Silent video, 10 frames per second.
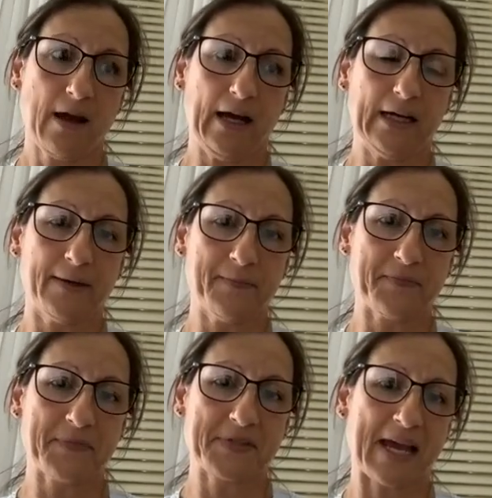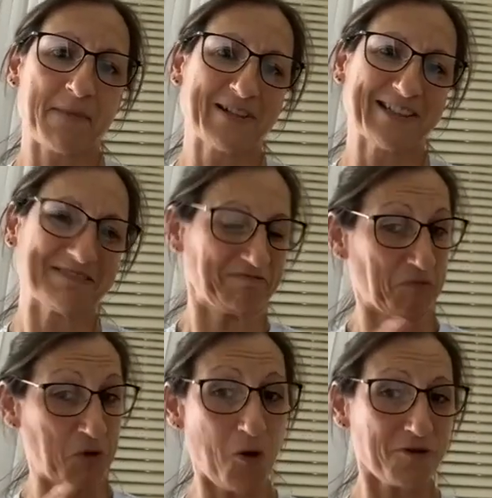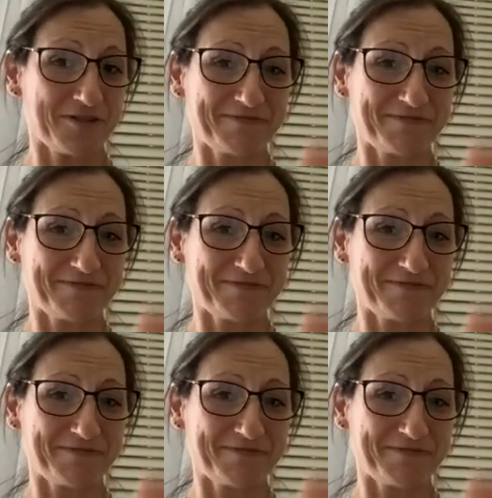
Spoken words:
Some are not,